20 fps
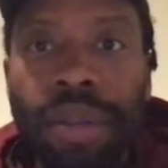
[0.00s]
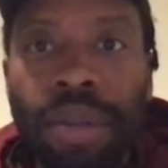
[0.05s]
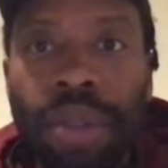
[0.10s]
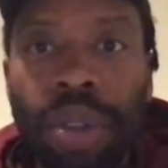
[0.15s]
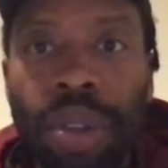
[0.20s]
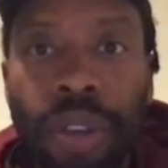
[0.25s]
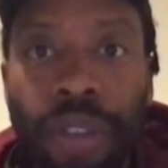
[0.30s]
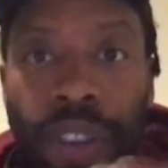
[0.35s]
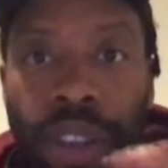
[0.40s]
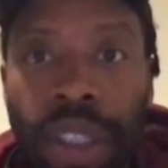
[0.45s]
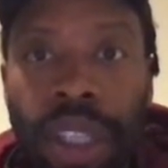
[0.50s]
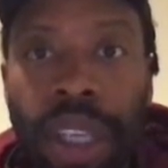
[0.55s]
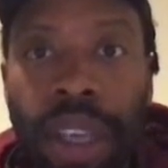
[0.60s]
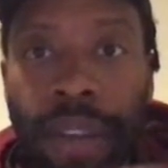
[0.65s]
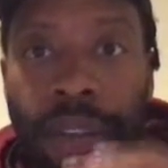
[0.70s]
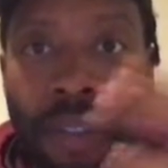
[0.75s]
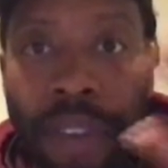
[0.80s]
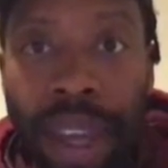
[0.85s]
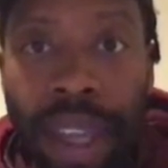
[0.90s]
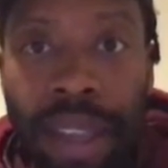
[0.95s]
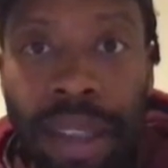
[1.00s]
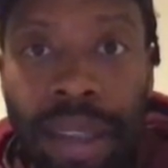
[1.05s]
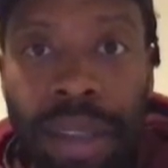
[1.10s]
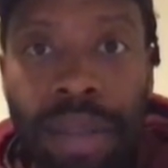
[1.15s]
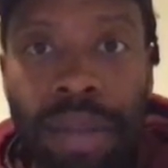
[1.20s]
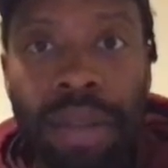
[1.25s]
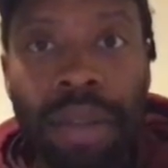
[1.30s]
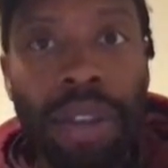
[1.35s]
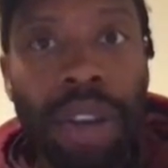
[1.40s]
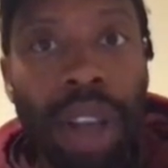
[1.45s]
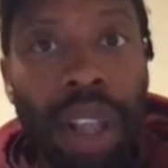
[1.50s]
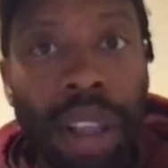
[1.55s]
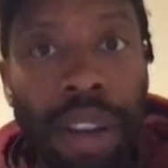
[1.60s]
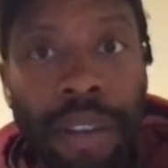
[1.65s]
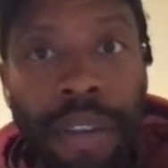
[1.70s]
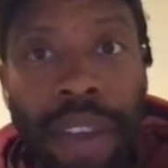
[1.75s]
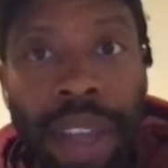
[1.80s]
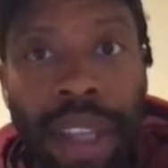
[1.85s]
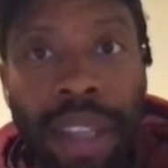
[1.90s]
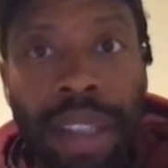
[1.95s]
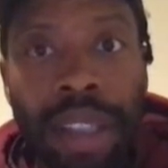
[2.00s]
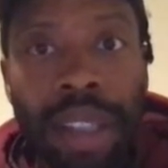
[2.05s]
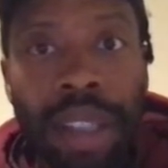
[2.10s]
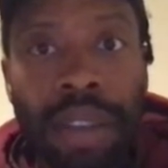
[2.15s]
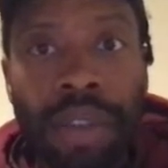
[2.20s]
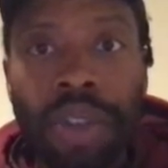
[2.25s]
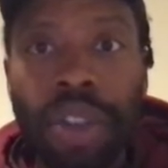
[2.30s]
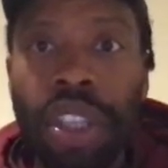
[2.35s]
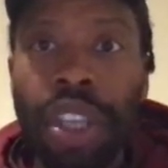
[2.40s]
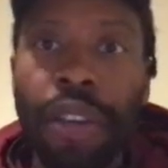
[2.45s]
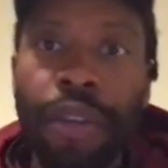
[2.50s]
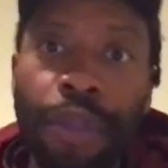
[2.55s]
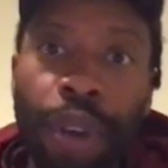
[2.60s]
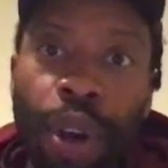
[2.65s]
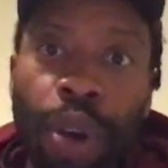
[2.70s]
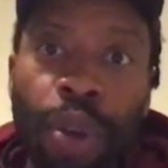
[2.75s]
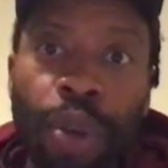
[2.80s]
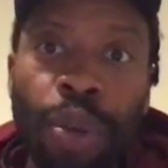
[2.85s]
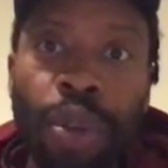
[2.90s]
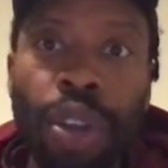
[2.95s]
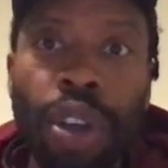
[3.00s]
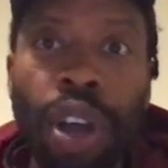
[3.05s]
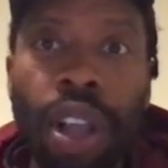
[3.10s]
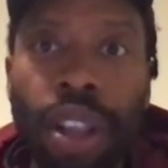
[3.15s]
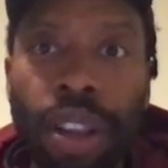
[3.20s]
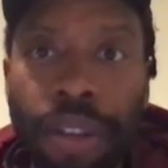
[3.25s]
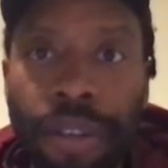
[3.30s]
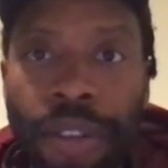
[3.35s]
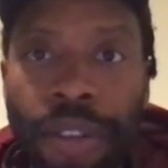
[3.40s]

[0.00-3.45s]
So if you see a face, you call it a face. You see a phone, you call it a